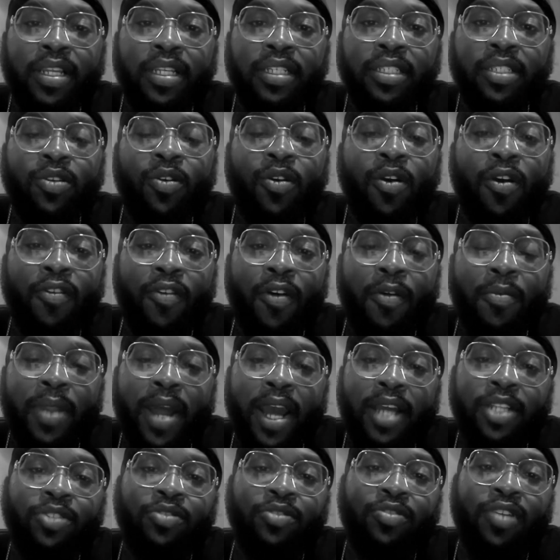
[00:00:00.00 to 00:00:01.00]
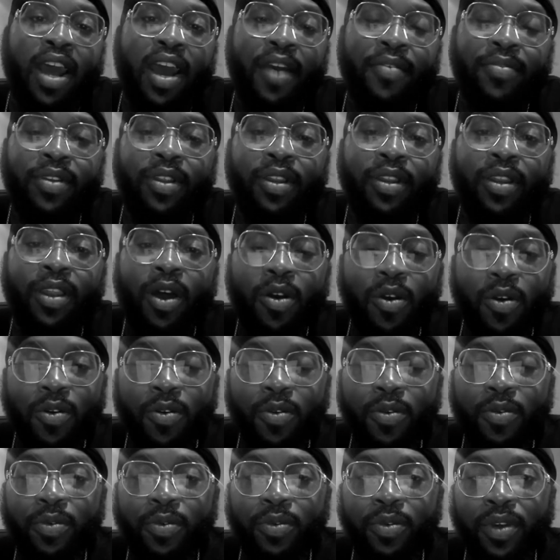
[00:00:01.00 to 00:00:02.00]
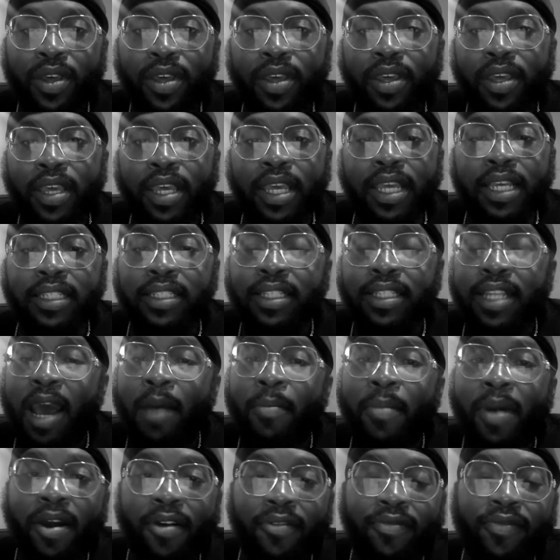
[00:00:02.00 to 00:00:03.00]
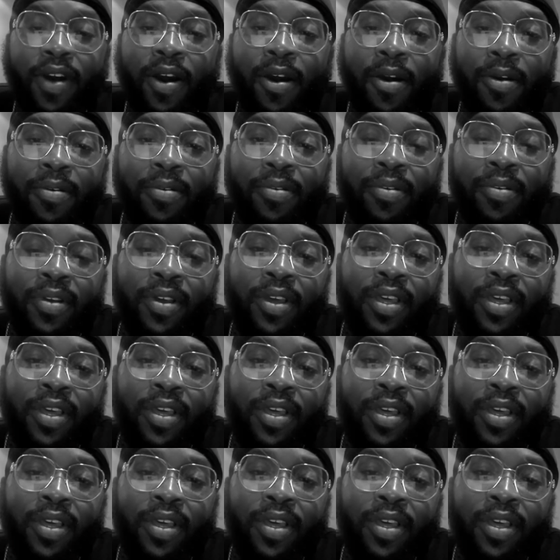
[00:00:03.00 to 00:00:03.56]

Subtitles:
So if I'm not driving the load, it's not my fault.